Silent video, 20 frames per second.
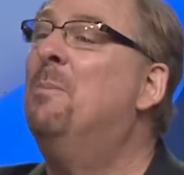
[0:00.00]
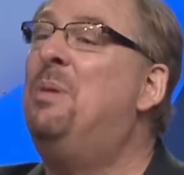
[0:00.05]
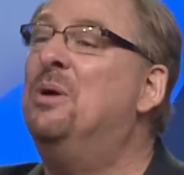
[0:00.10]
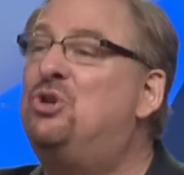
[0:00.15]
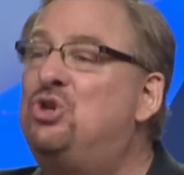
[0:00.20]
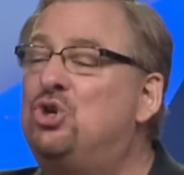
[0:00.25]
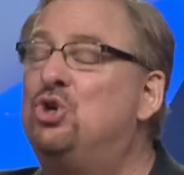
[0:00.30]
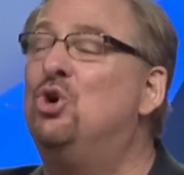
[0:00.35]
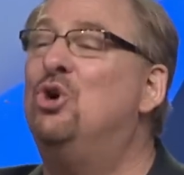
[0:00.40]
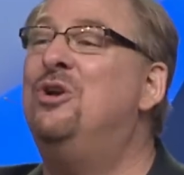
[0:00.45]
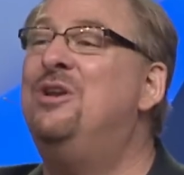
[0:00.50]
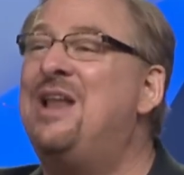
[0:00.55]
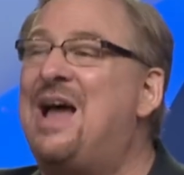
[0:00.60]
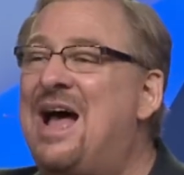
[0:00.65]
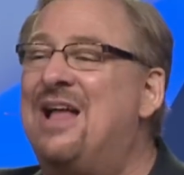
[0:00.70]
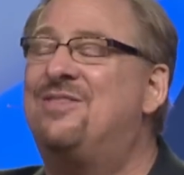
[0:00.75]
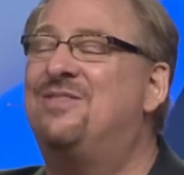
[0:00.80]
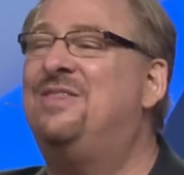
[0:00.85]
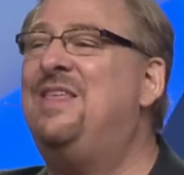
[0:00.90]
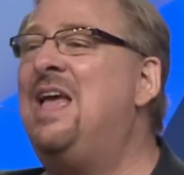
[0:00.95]
but you're
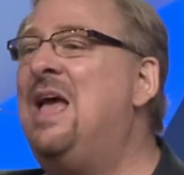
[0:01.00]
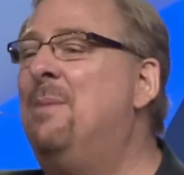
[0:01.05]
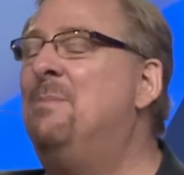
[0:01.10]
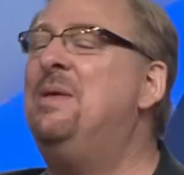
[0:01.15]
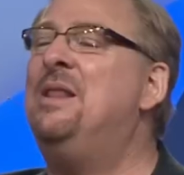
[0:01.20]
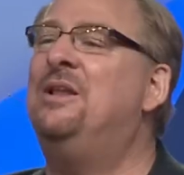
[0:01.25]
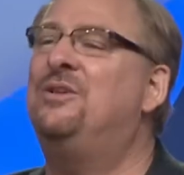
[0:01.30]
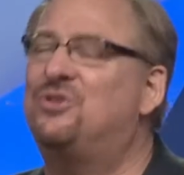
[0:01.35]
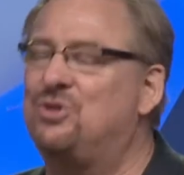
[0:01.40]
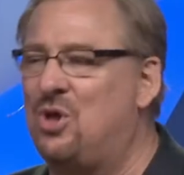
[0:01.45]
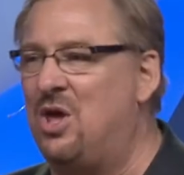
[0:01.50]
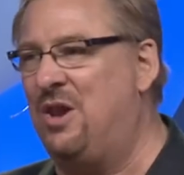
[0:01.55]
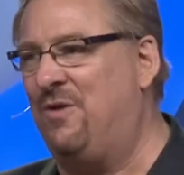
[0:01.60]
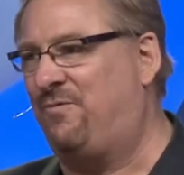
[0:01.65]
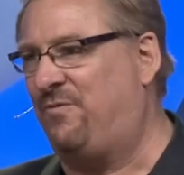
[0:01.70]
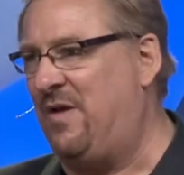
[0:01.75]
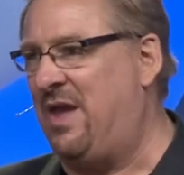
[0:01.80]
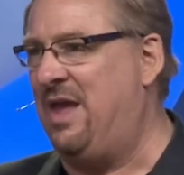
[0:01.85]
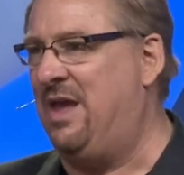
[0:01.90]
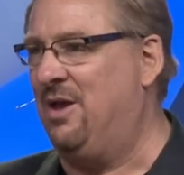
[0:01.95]
not them, and it's going to
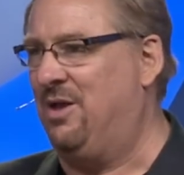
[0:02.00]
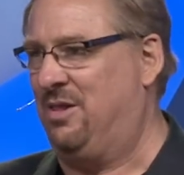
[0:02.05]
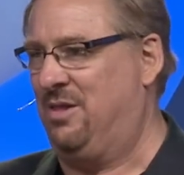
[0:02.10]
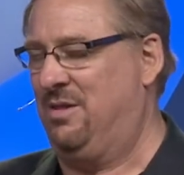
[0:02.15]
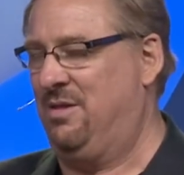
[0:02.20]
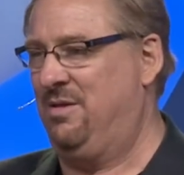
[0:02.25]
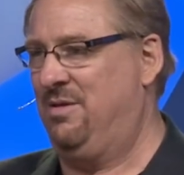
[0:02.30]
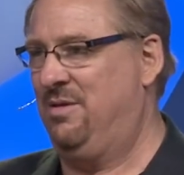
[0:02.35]
fail.